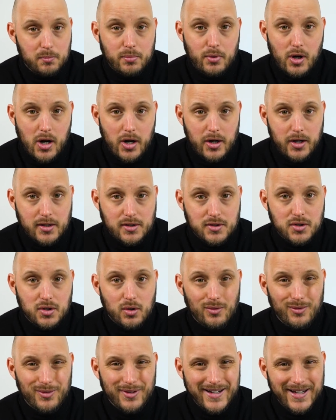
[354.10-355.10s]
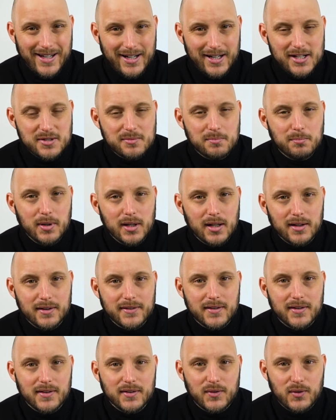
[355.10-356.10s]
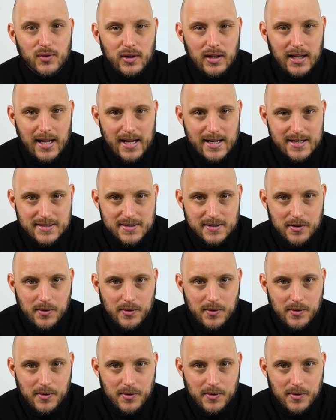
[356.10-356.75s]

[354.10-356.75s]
product, so it is built to last,